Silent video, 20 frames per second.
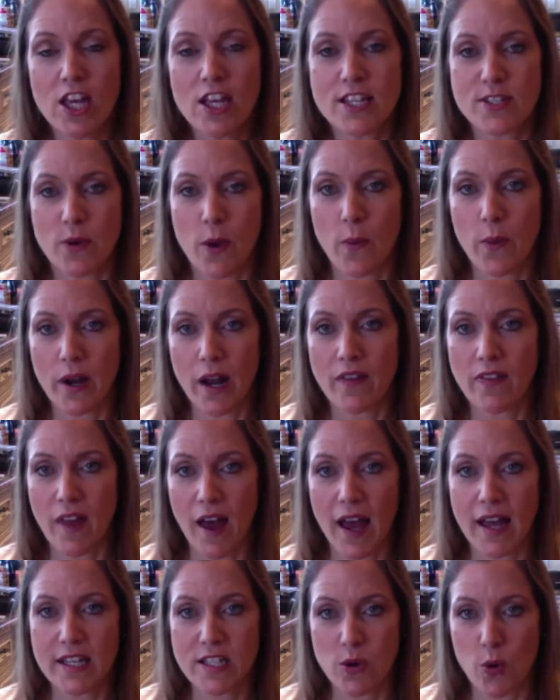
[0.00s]
So I went
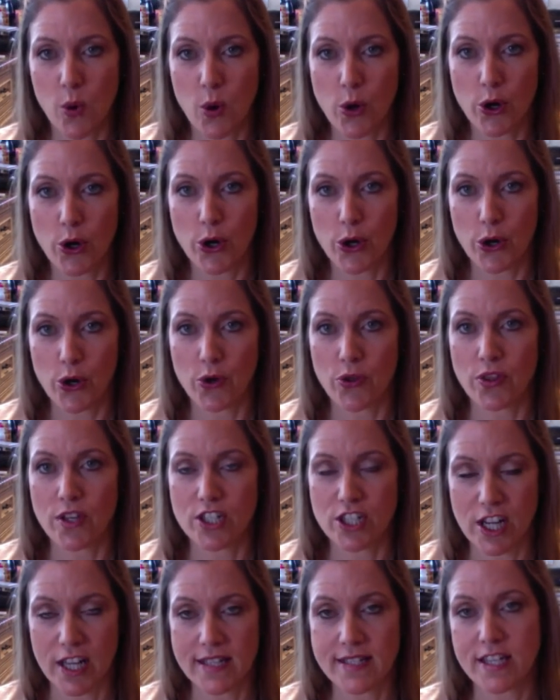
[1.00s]
online to order her the
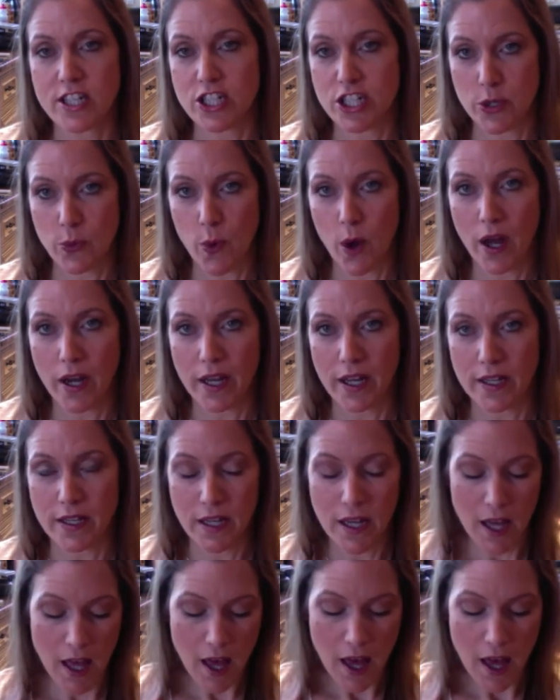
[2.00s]
jeans that she wanted.